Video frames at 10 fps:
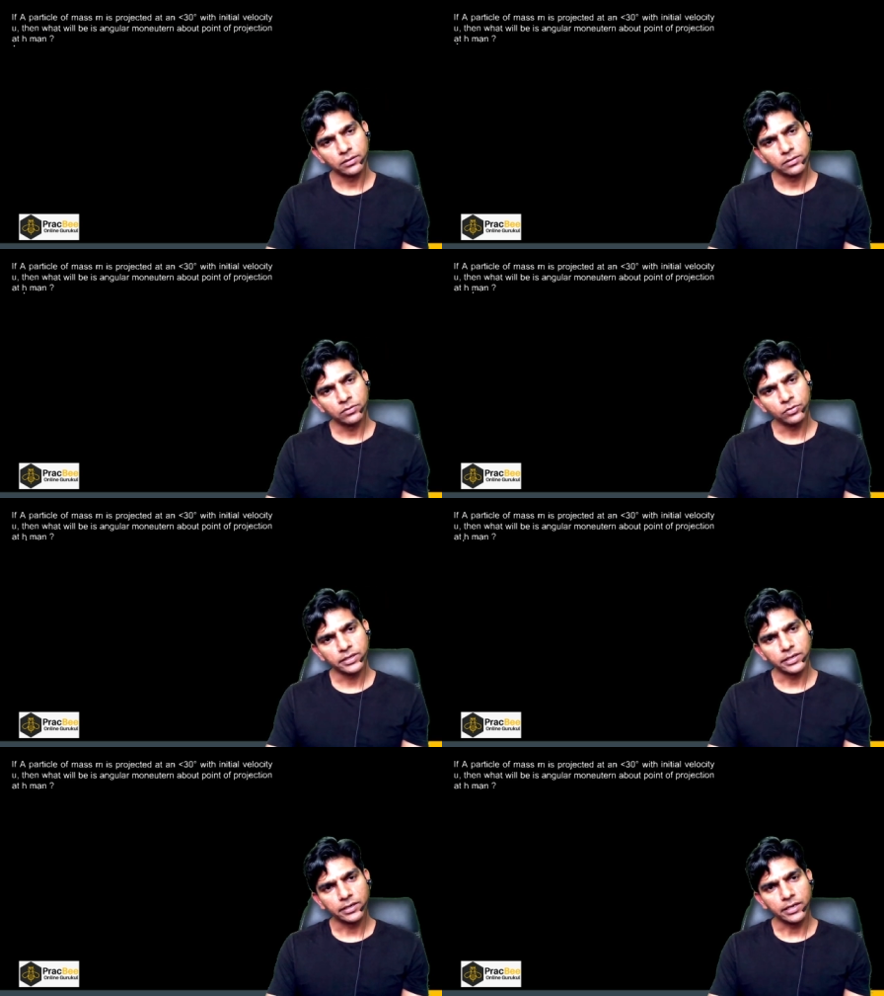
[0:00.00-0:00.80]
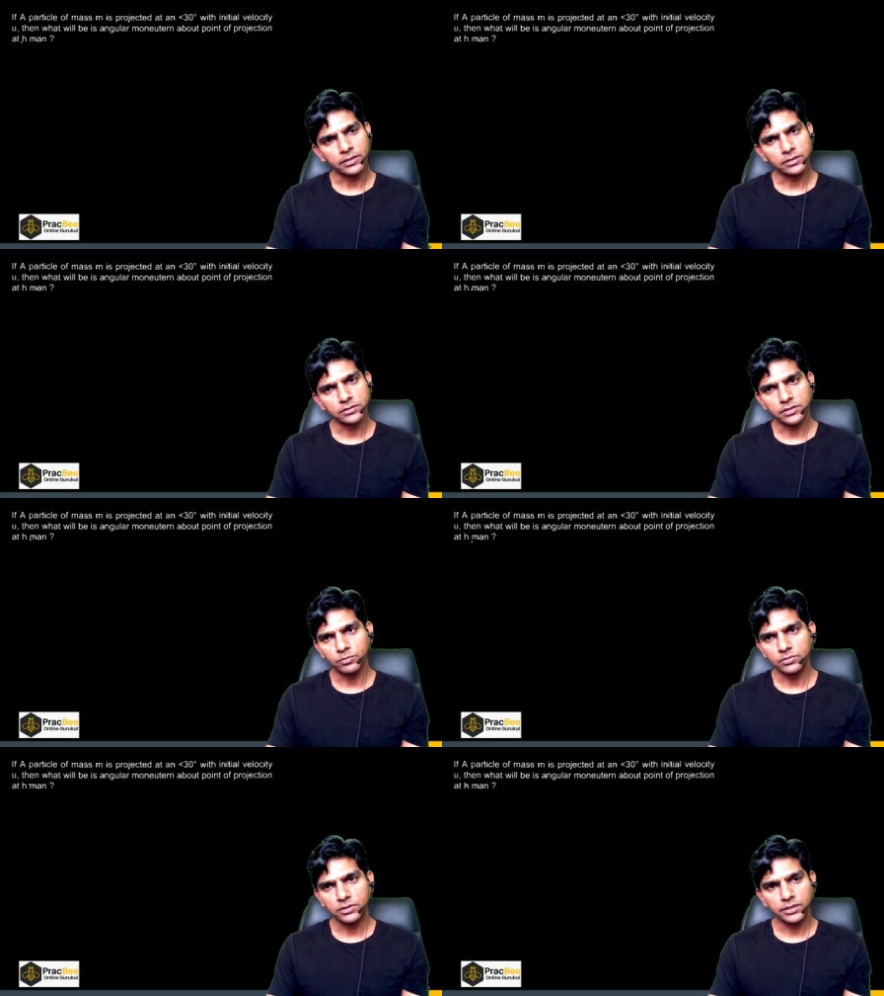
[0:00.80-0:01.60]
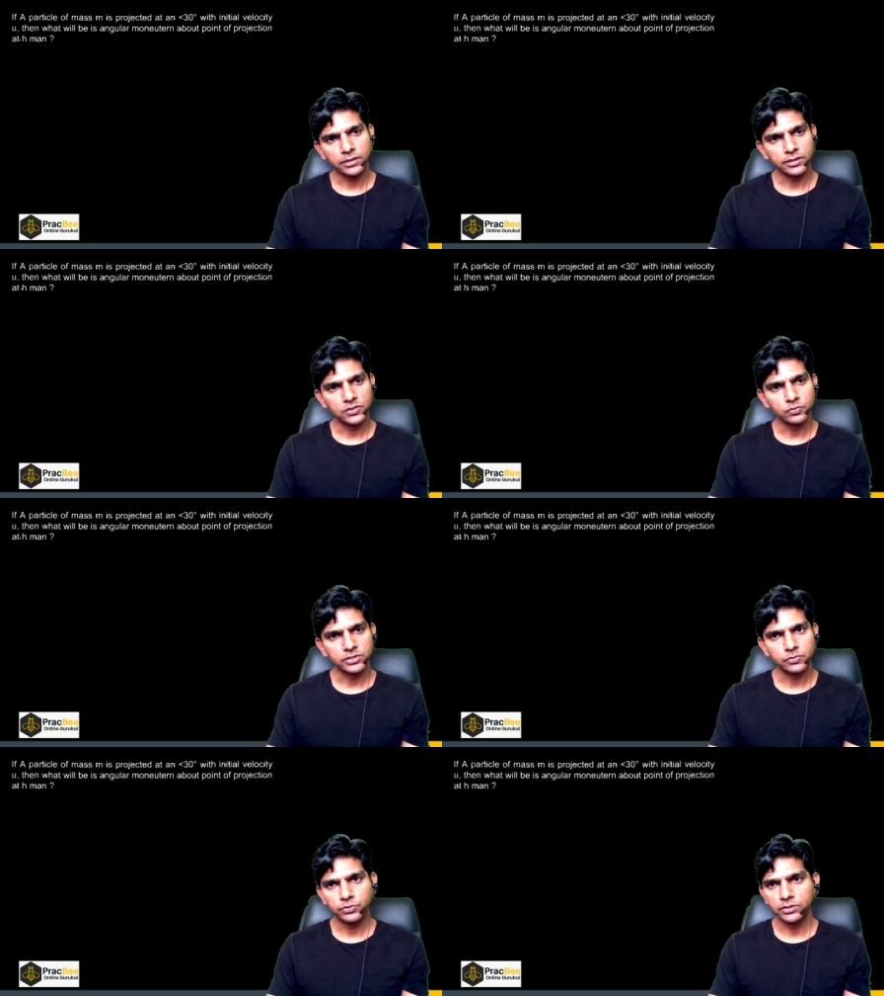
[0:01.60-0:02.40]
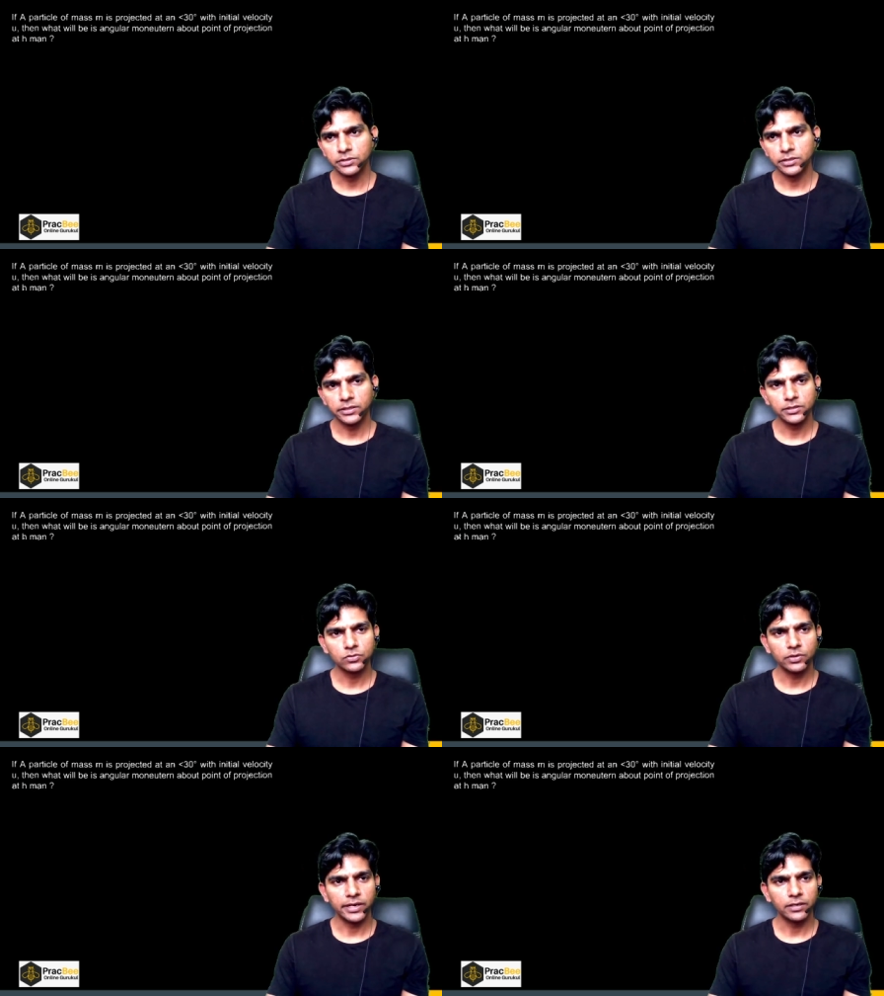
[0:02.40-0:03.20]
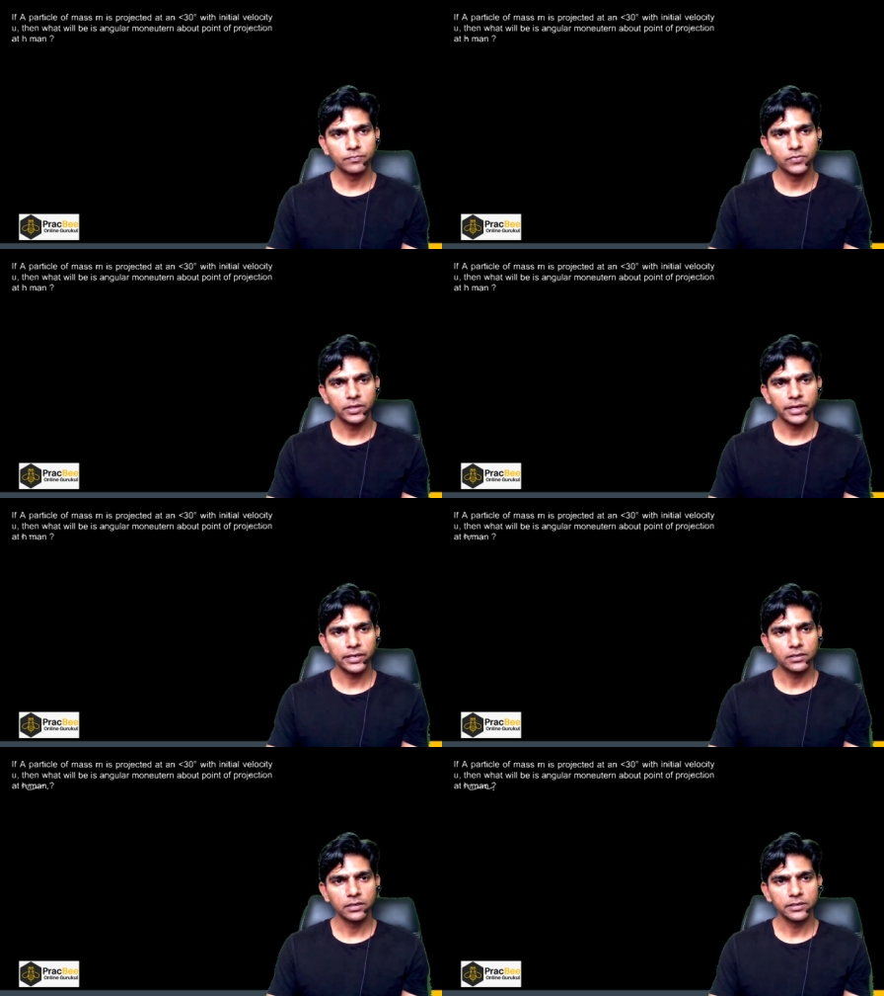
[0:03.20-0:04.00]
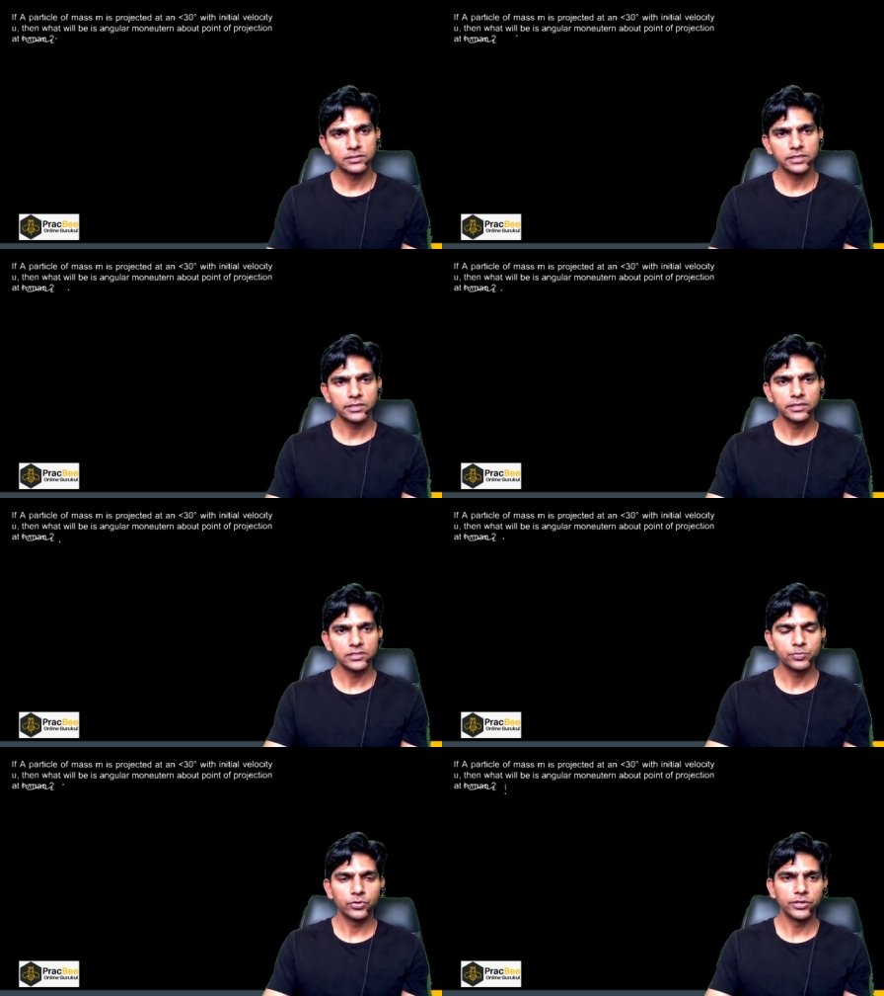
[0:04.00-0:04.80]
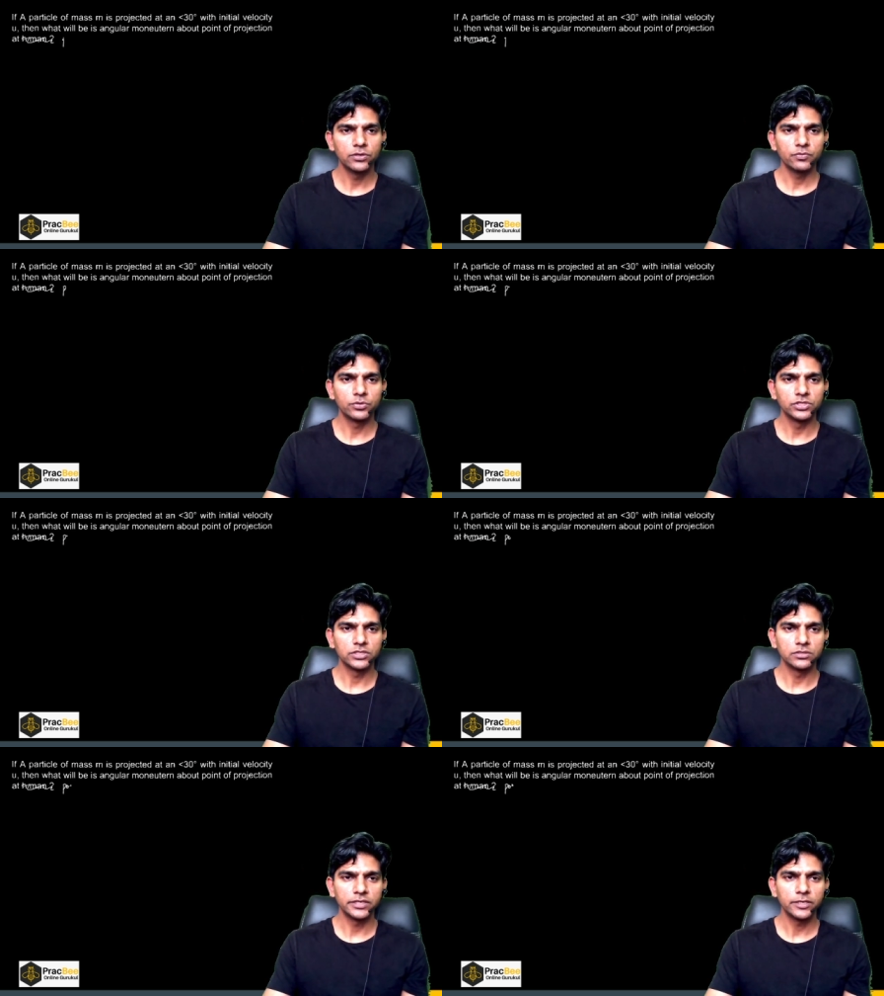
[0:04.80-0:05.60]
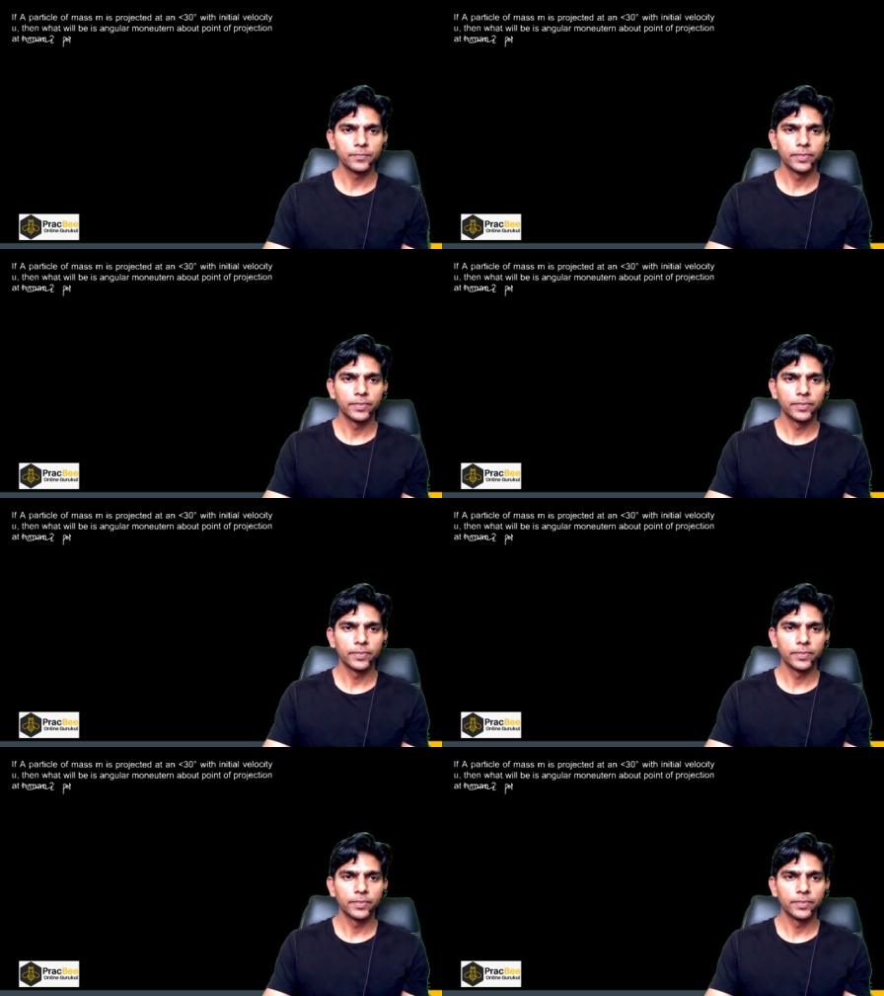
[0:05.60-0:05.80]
Okay, right. I think something is misprinted here. So at let us take it as point of projection, right?